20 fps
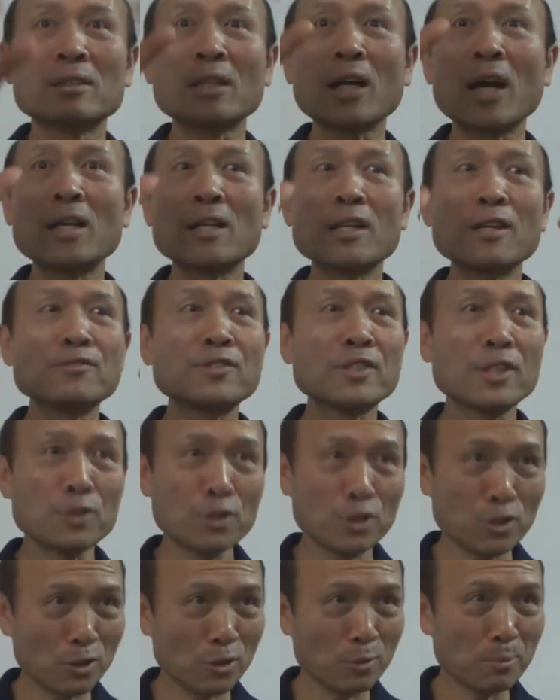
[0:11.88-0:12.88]
God loves
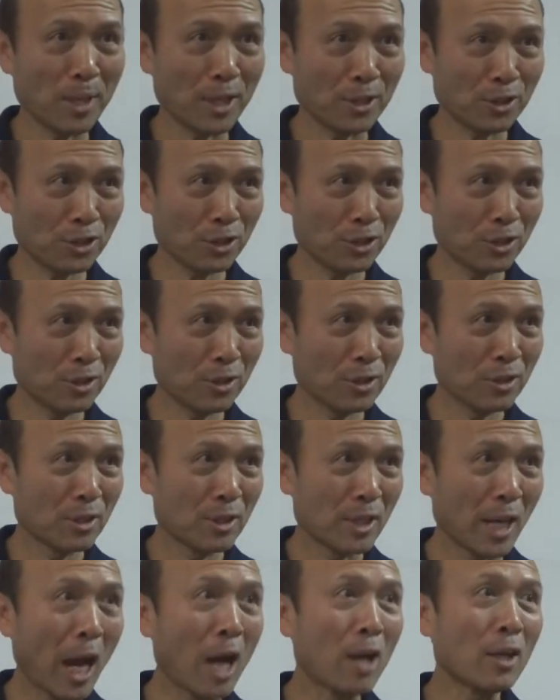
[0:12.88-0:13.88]
us so much.
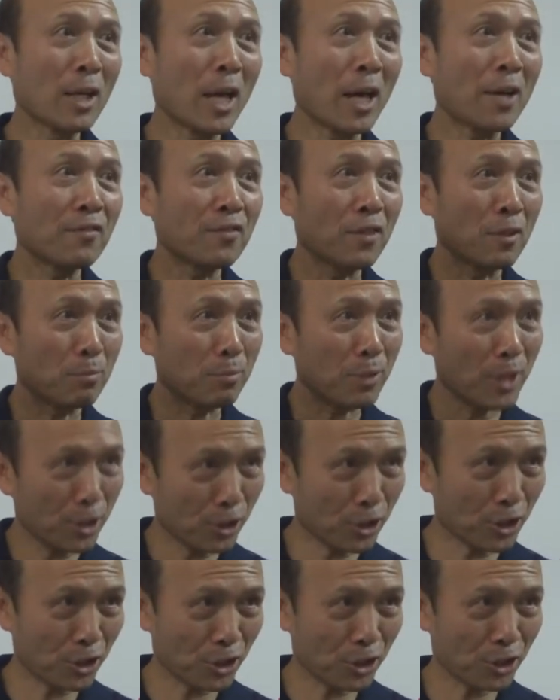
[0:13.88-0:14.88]
Our life are
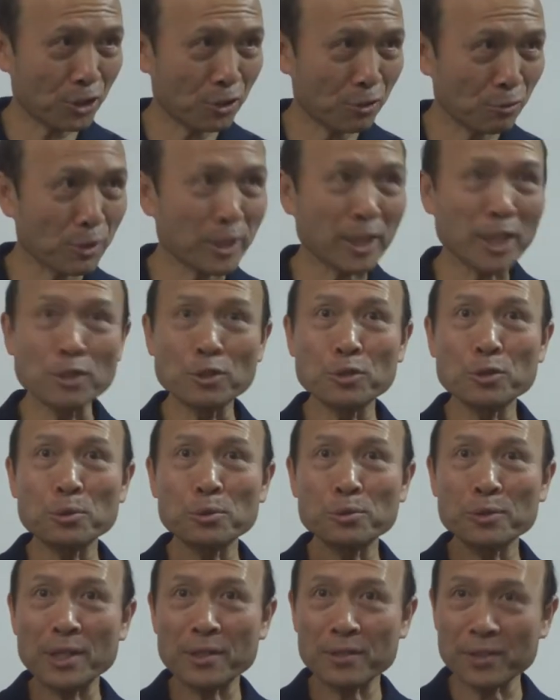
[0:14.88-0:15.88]
precious. We can
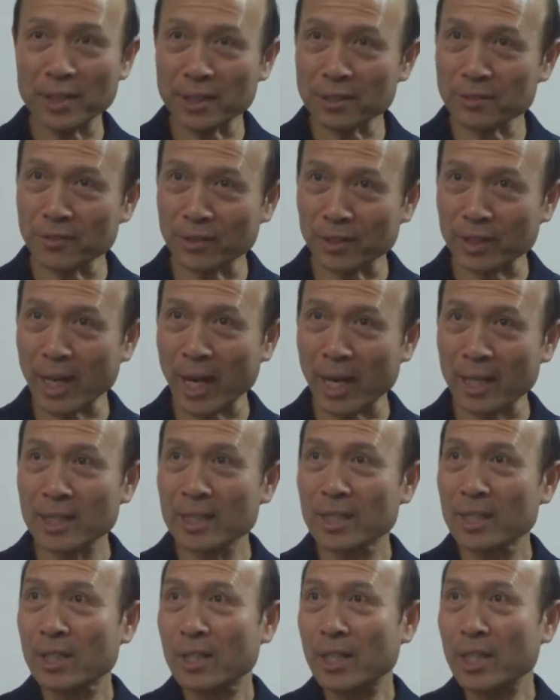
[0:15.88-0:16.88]
do great things for God.
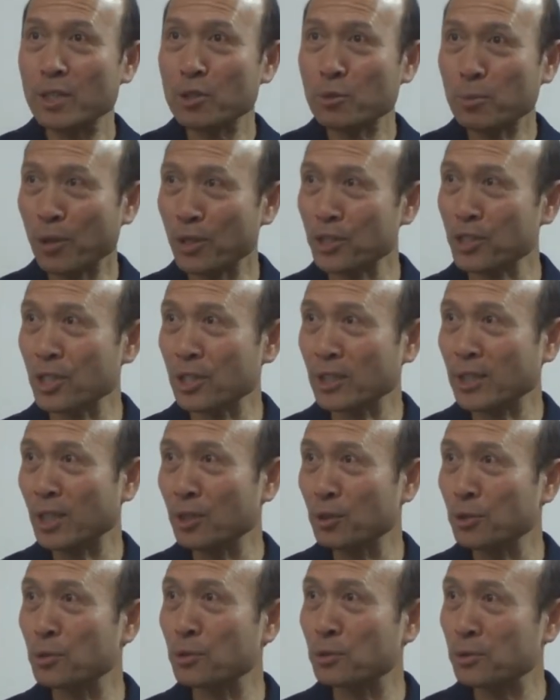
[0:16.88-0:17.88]
Each person
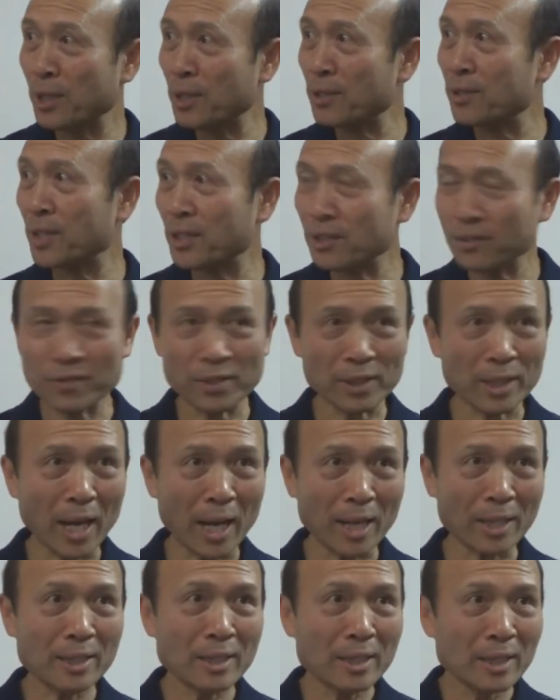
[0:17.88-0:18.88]
can do great things for
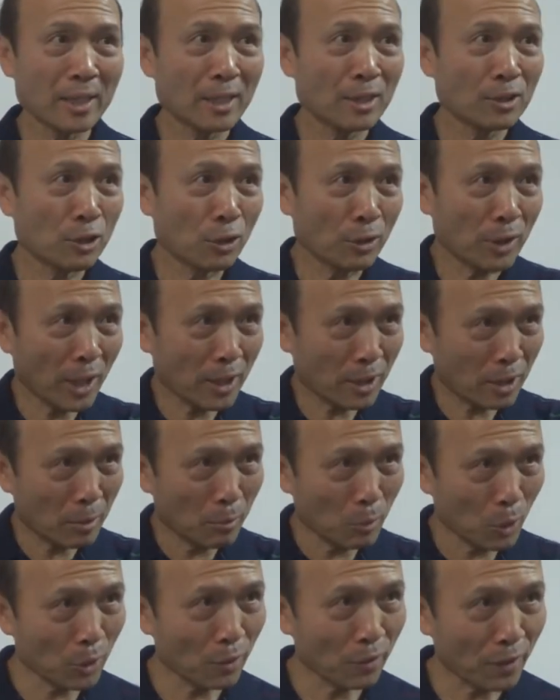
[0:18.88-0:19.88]
God. So that's
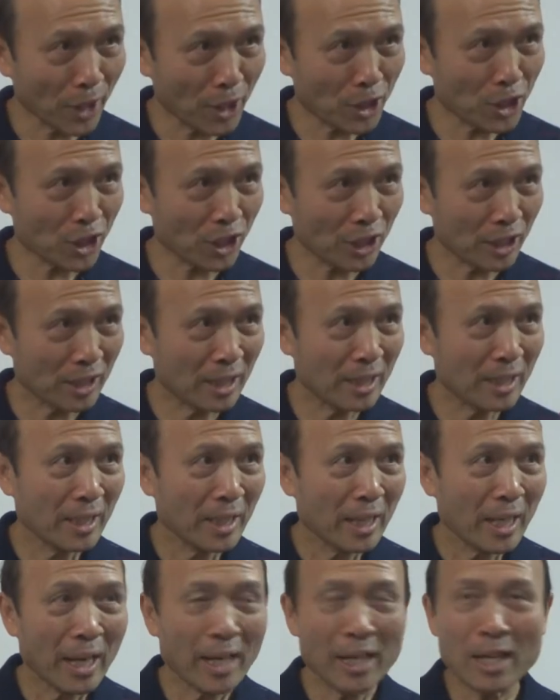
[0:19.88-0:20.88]
the motivation.
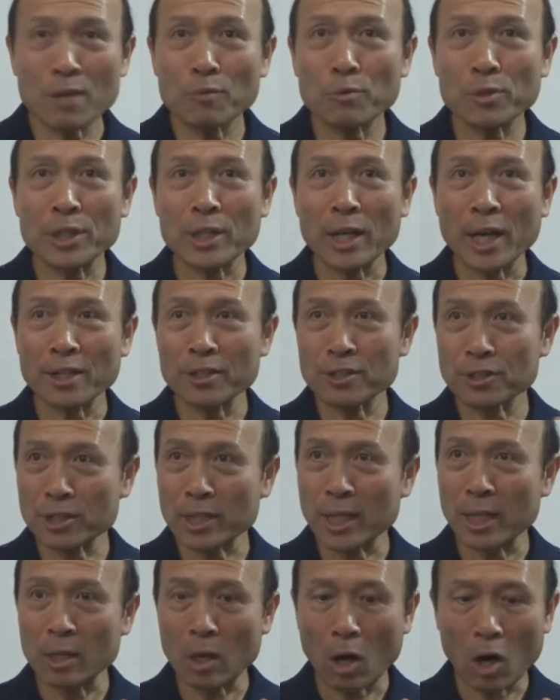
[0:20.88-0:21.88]
And then we
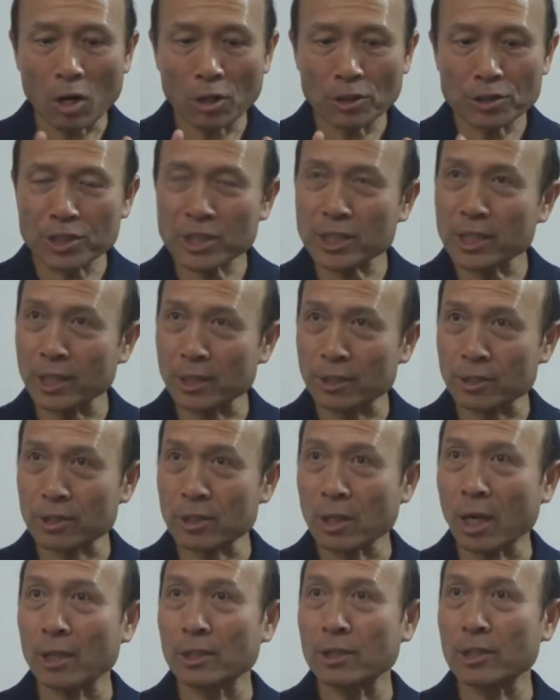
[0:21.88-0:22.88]
understand all
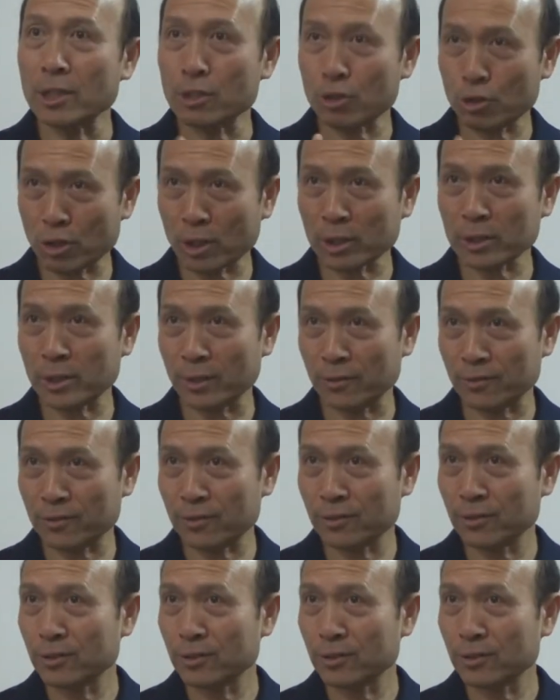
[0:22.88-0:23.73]
sins are destructive.